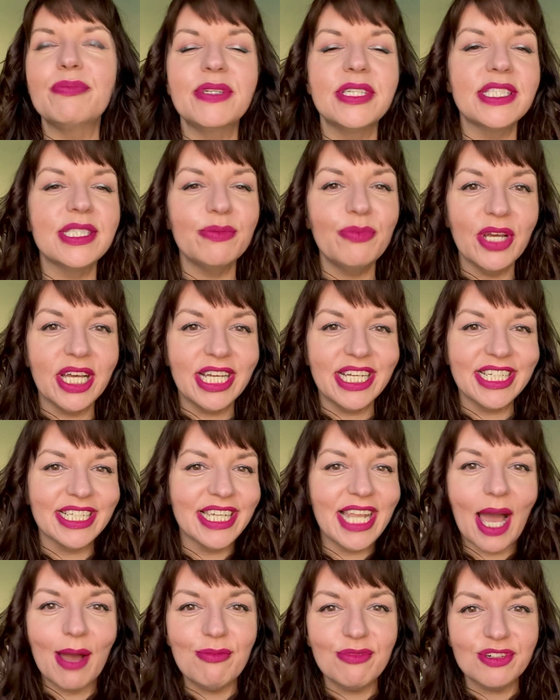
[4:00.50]
being somewhere
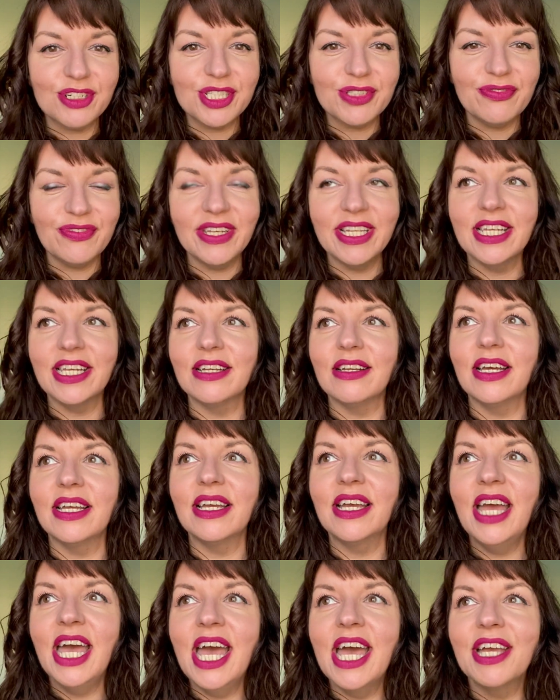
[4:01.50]
glamorous, feeling
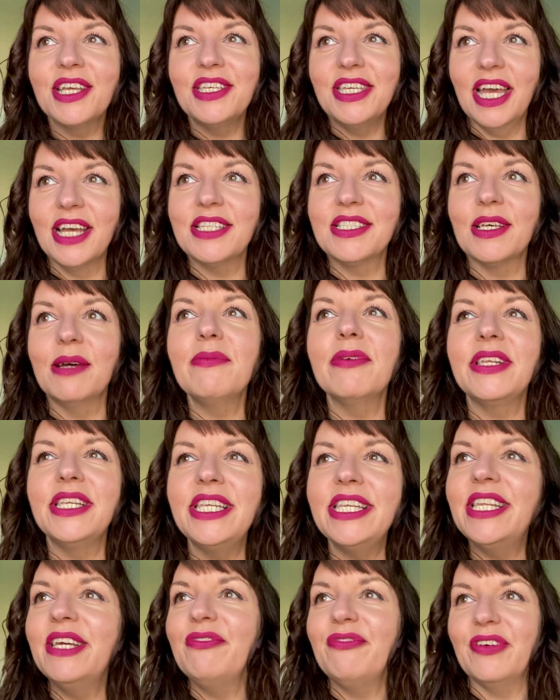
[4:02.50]
like, yes,
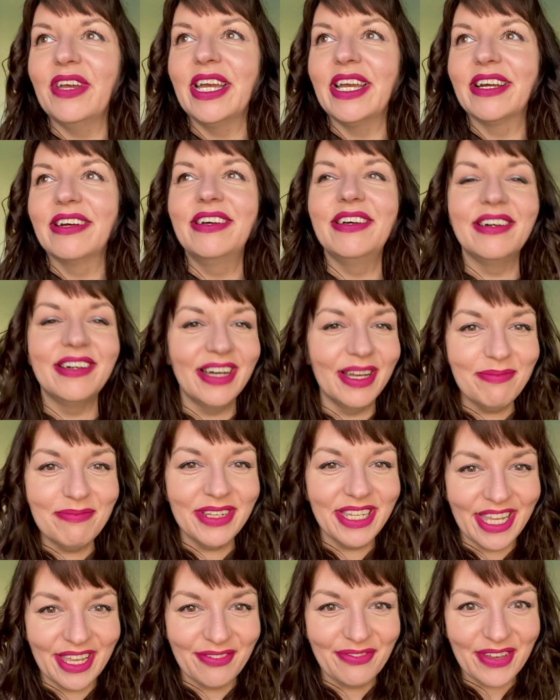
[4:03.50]
I'm living
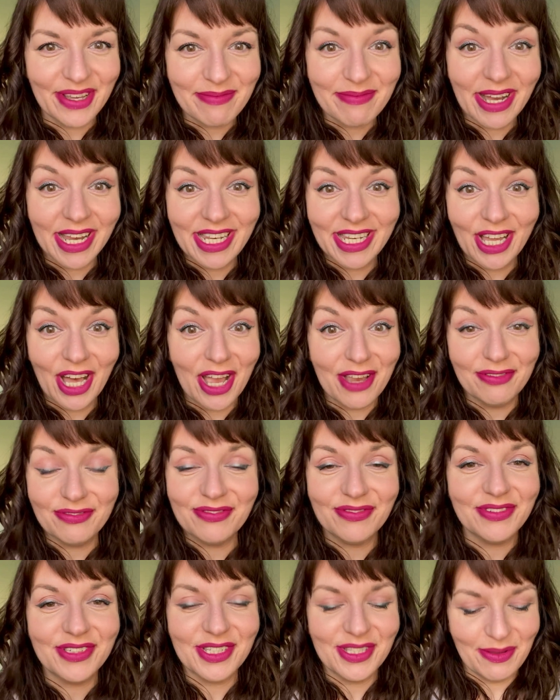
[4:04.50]
my
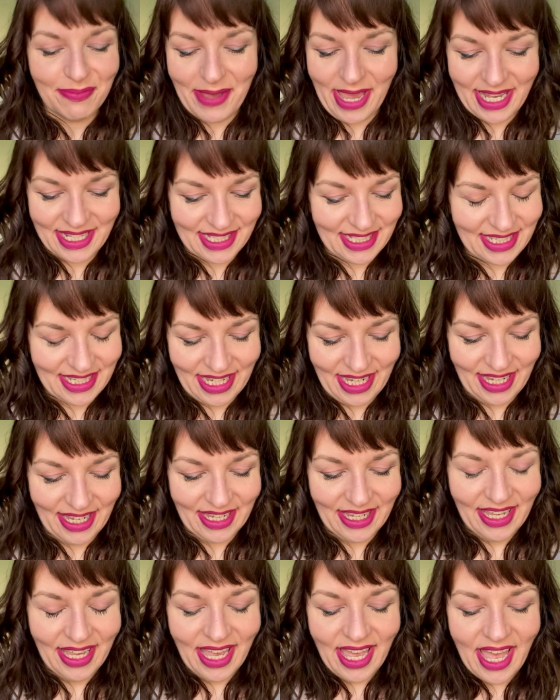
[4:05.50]
life to the best
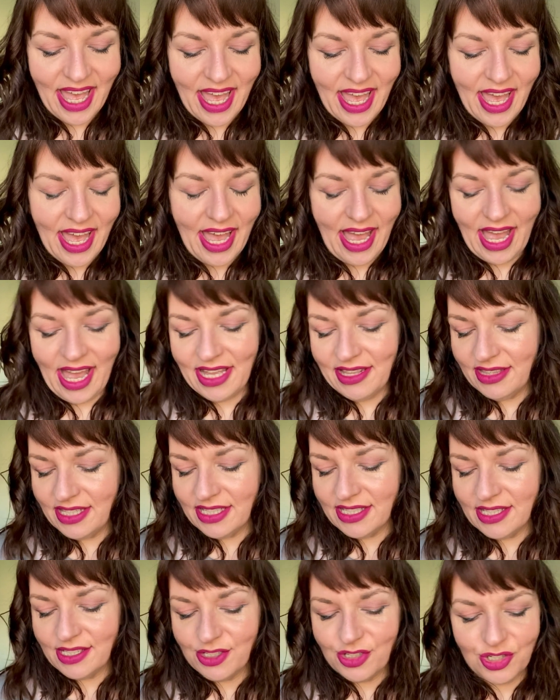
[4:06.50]
here. And
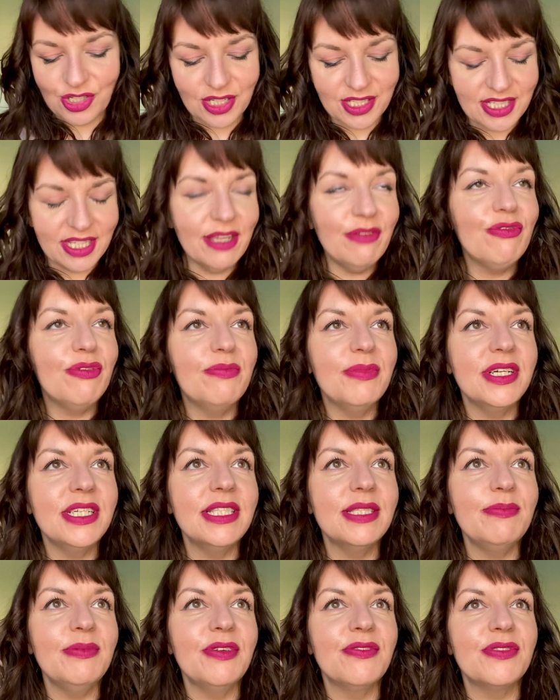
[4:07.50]
this is just, it
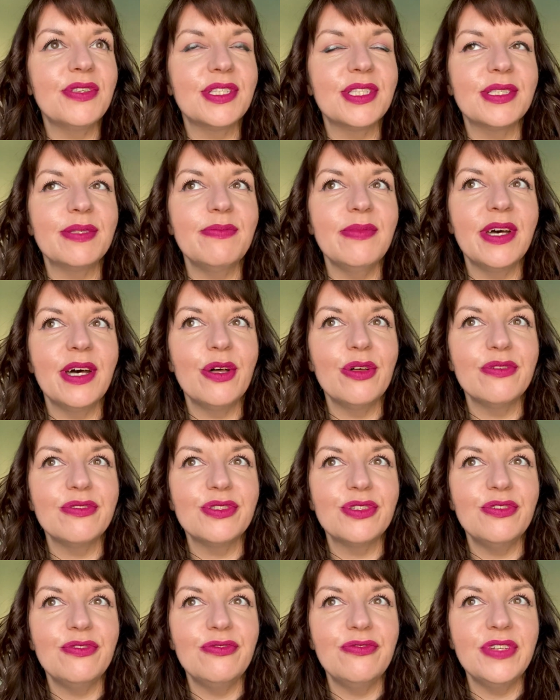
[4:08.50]
reminds me of the smell of
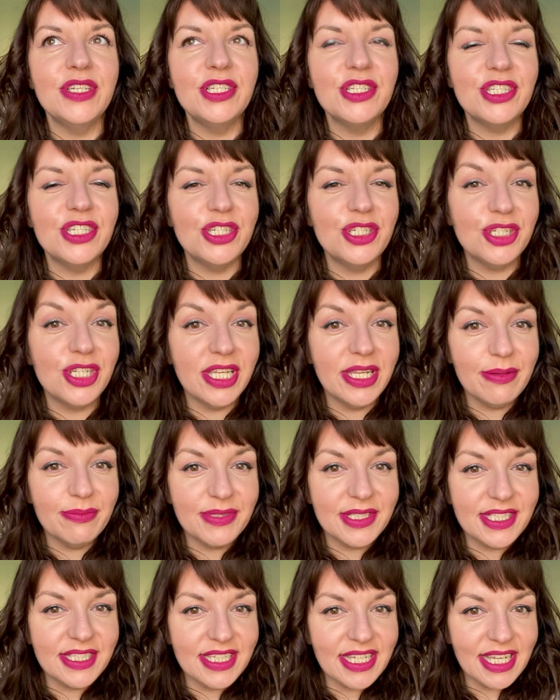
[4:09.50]
sort of vintage
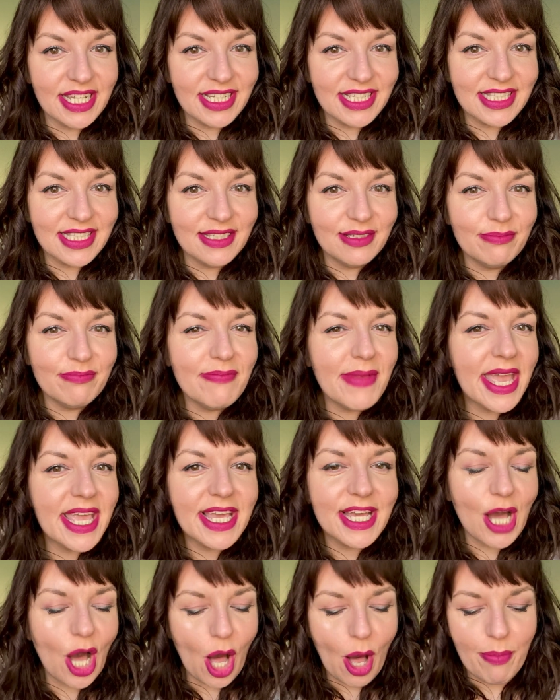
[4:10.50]
lipsticks and
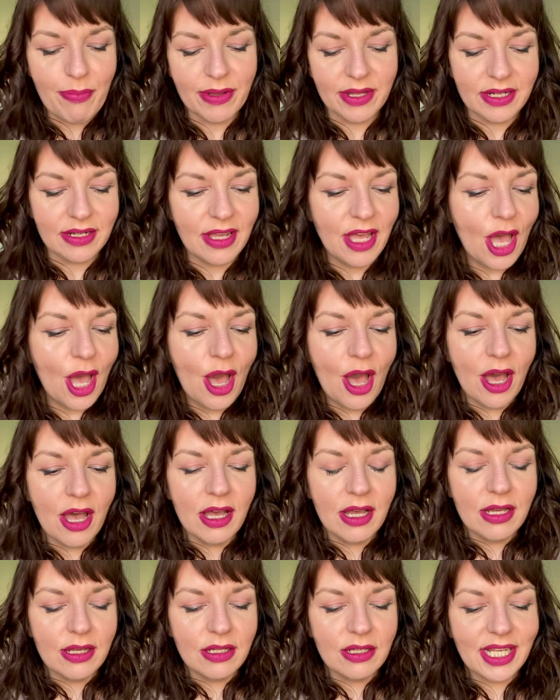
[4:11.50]
makeup and
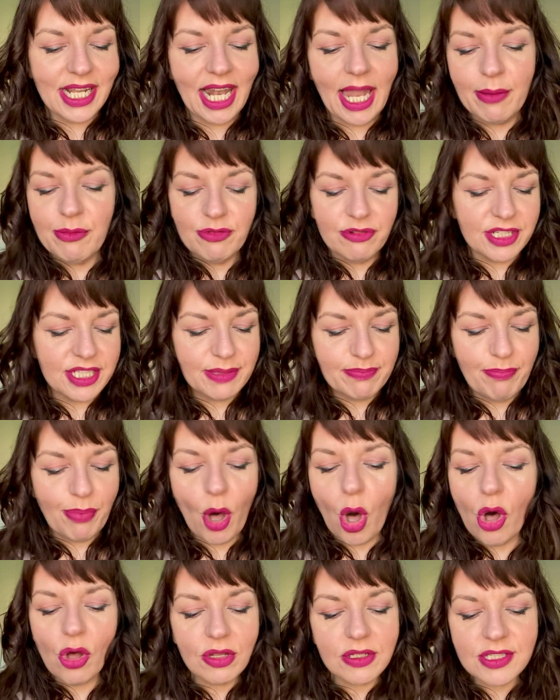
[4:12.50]
glamorous
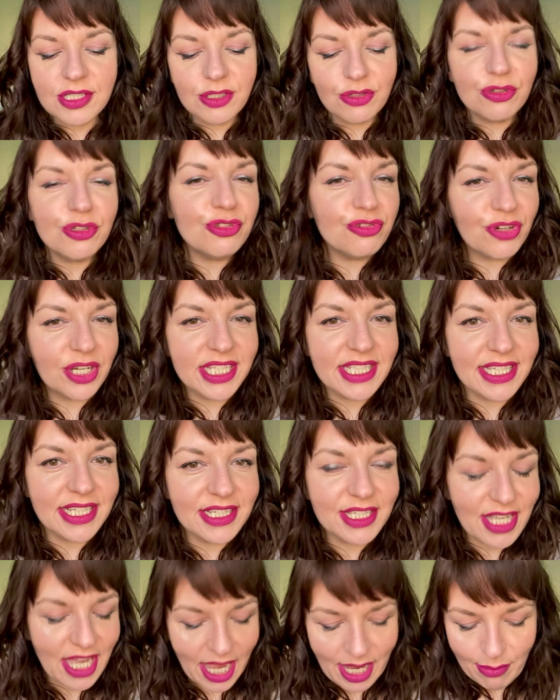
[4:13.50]
pots on a
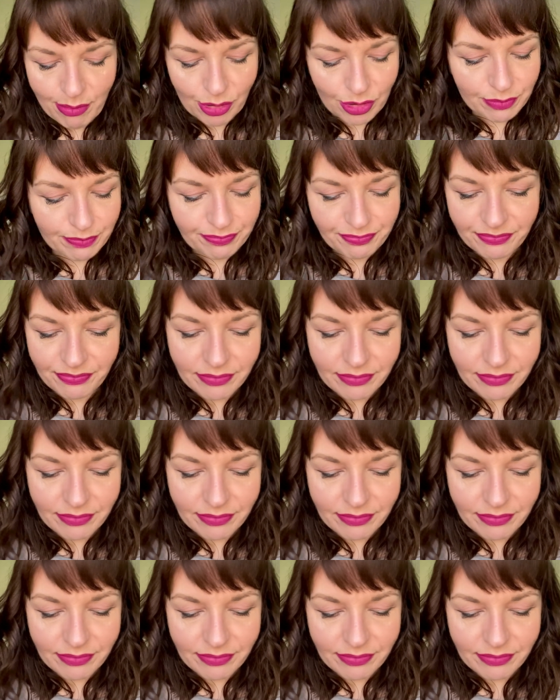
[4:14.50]
dressing table.